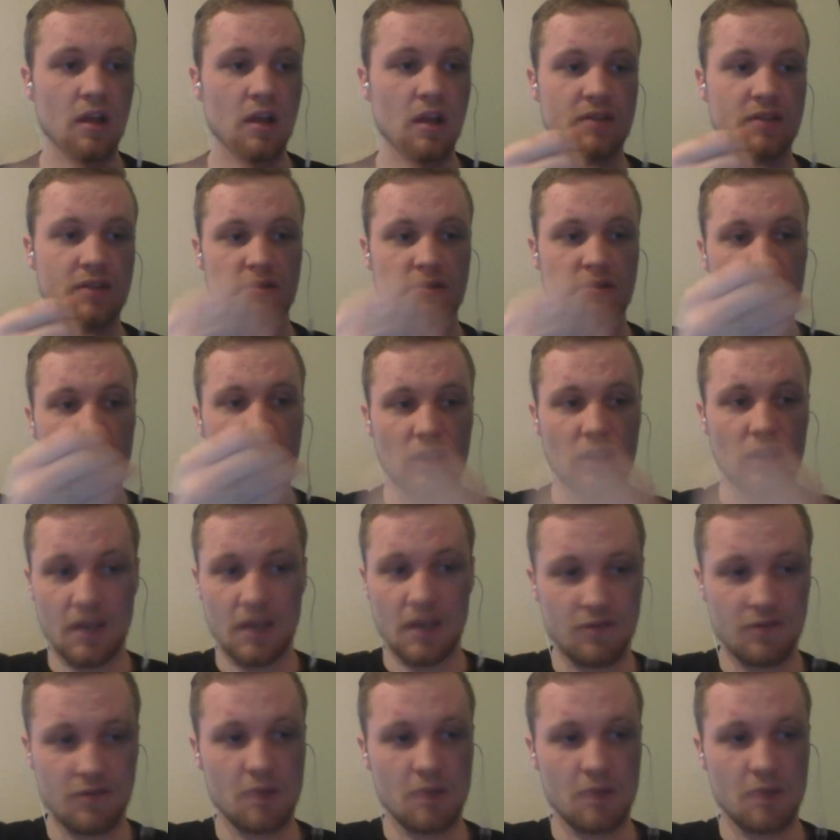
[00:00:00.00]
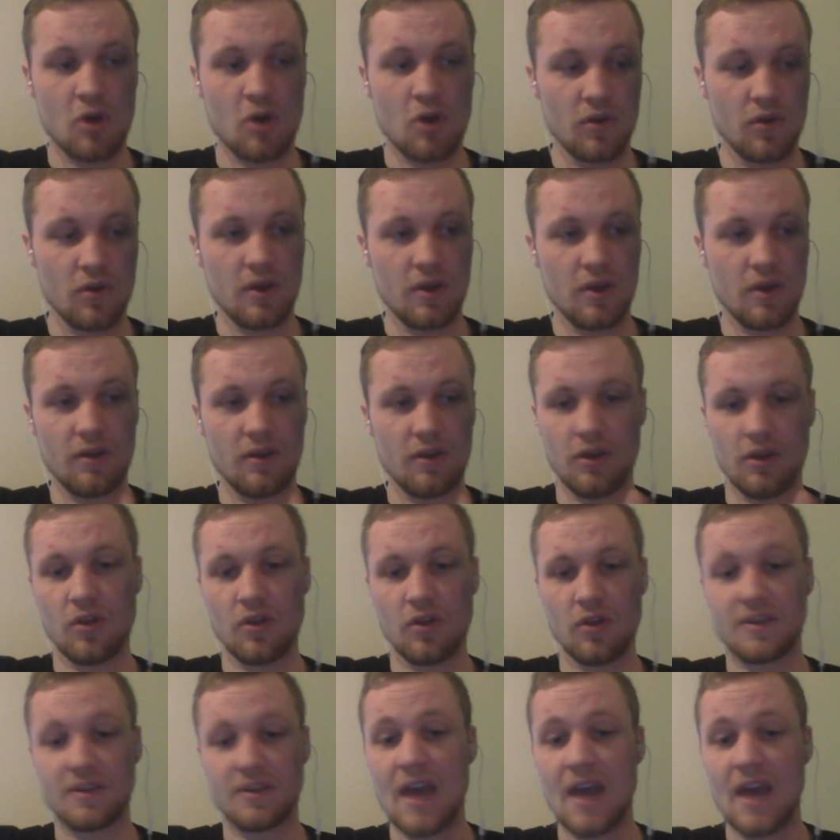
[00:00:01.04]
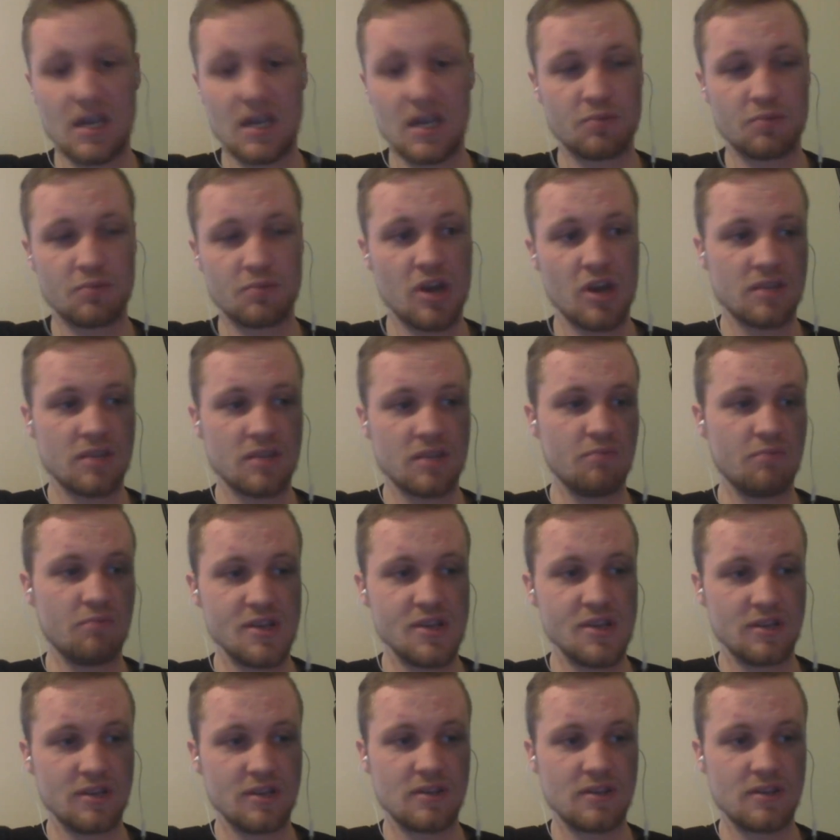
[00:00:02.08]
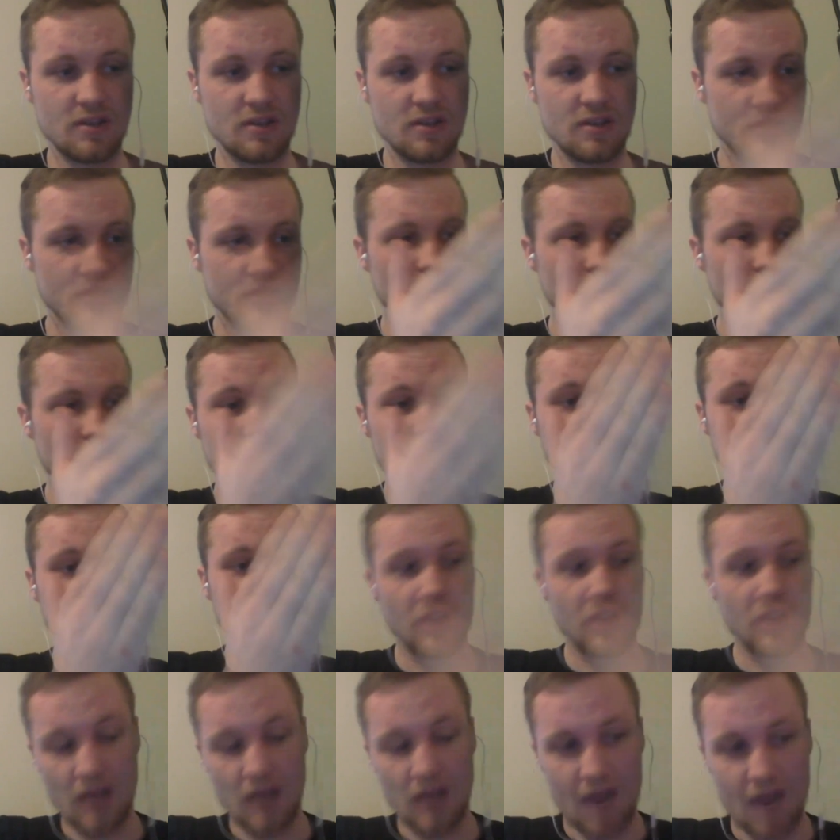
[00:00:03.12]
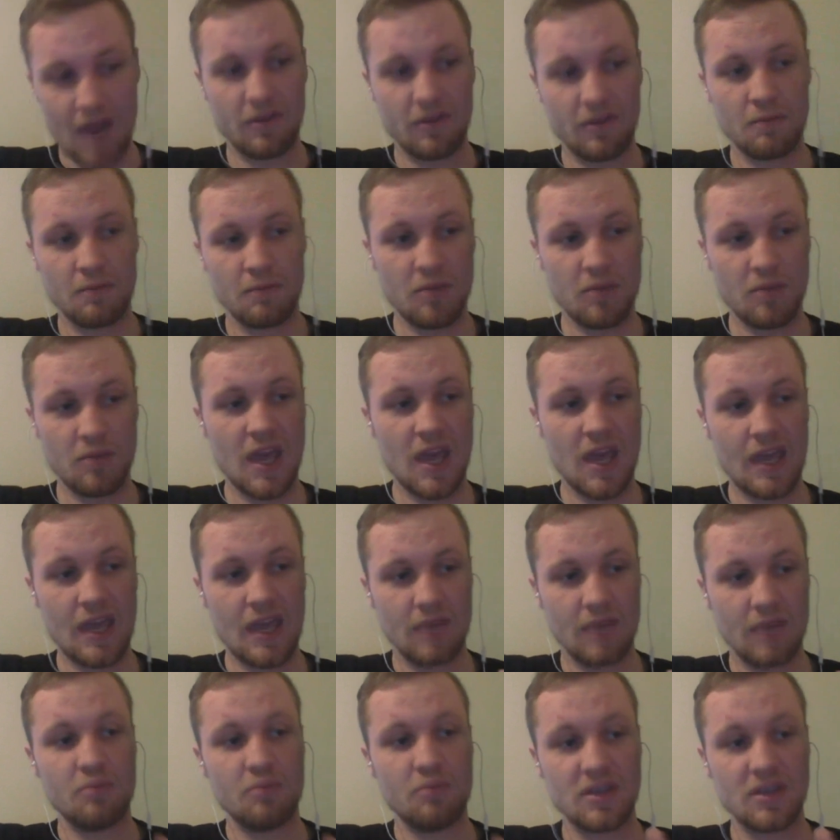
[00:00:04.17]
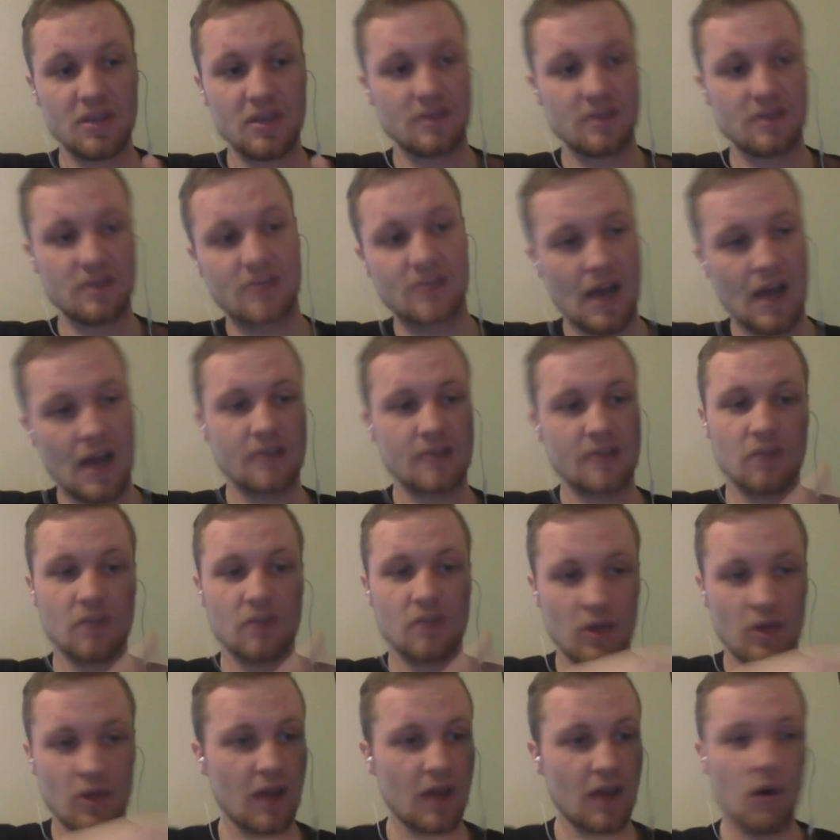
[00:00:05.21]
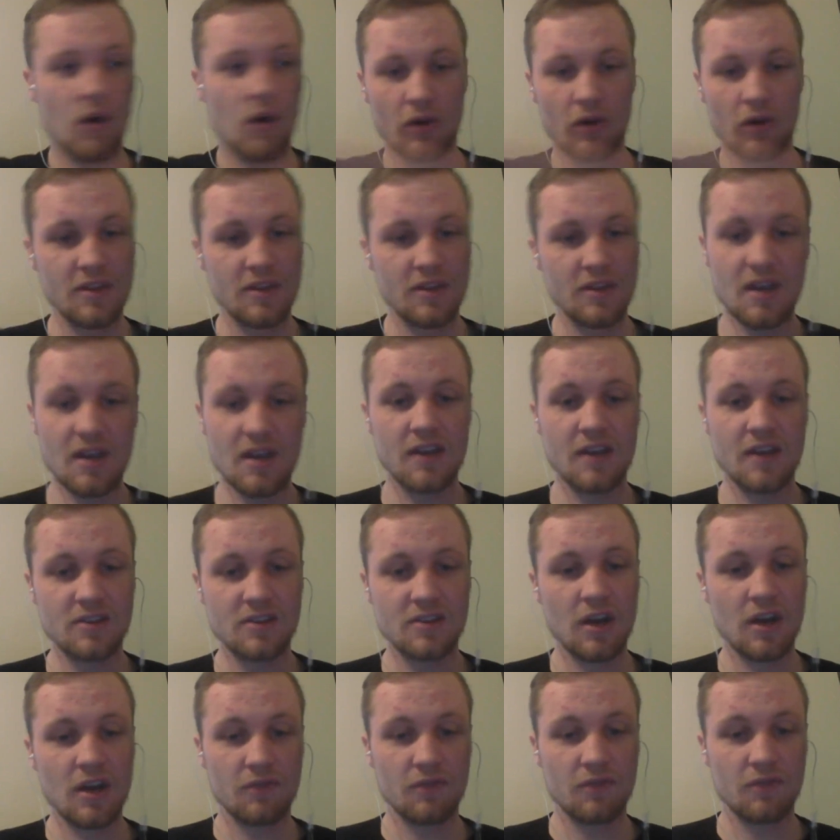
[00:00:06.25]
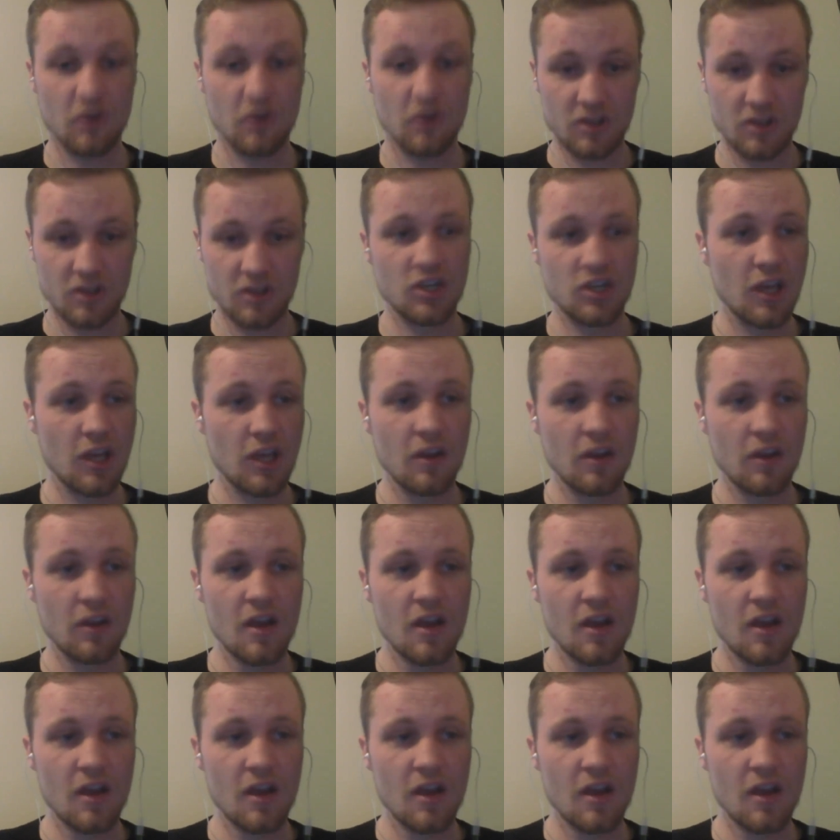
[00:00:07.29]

Let's give them all the, you know, the tax breaks of businesses. That's that's have them pay in business tax and all like all this kind of stuff. They're legit.